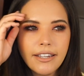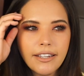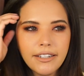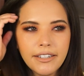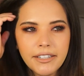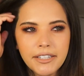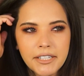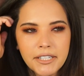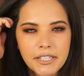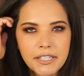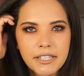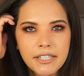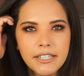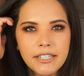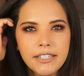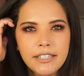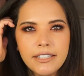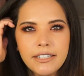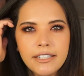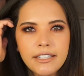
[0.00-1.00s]

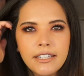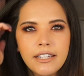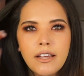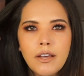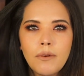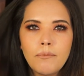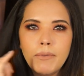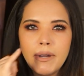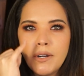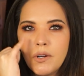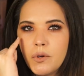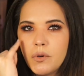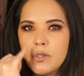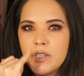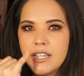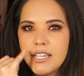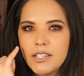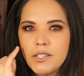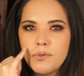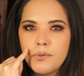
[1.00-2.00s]
And my
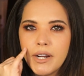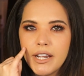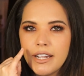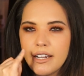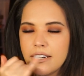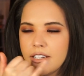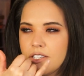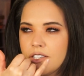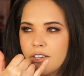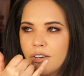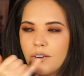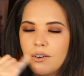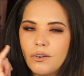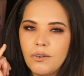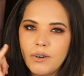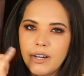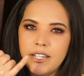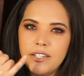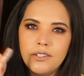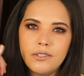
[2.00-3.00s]
nose gets red,
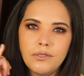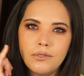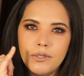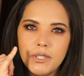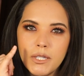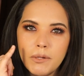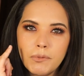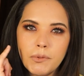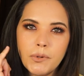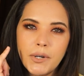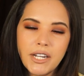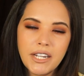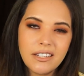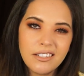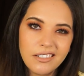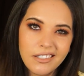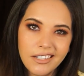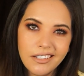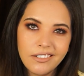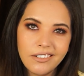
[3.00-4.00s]
so I do some green
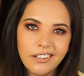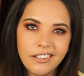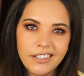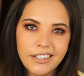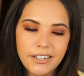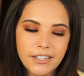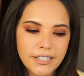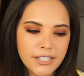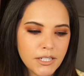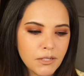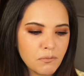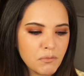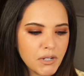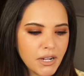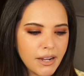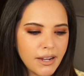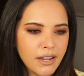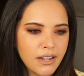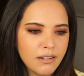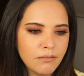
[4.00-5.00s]
concealer on there
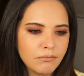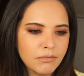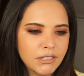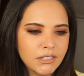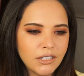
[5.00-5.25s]
sometimes.